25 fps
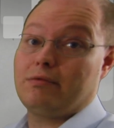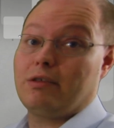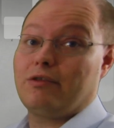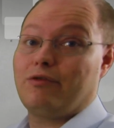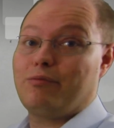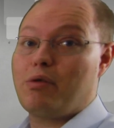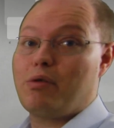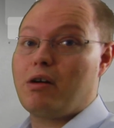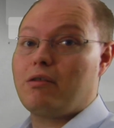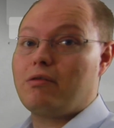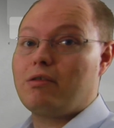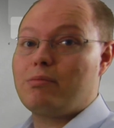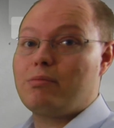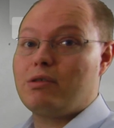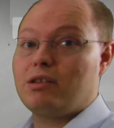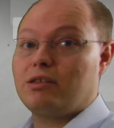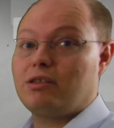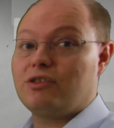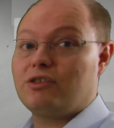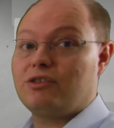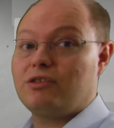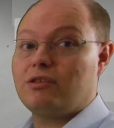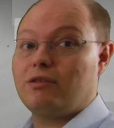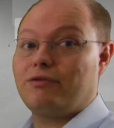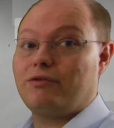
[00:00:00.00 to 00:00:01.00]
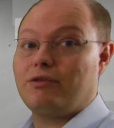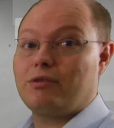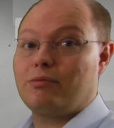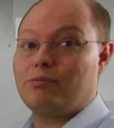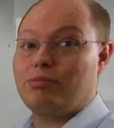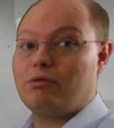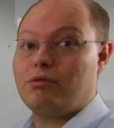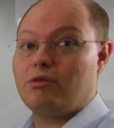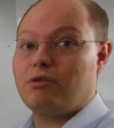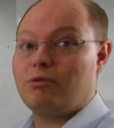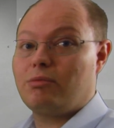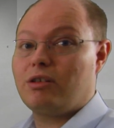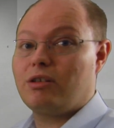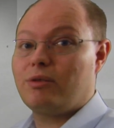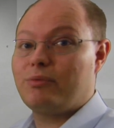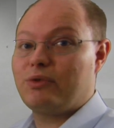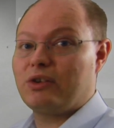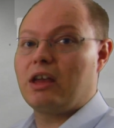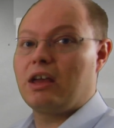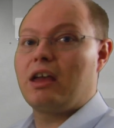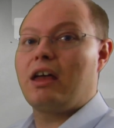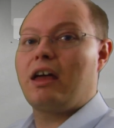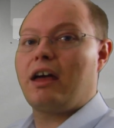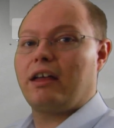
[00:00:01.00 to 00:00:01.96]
with parameter sniffing problems,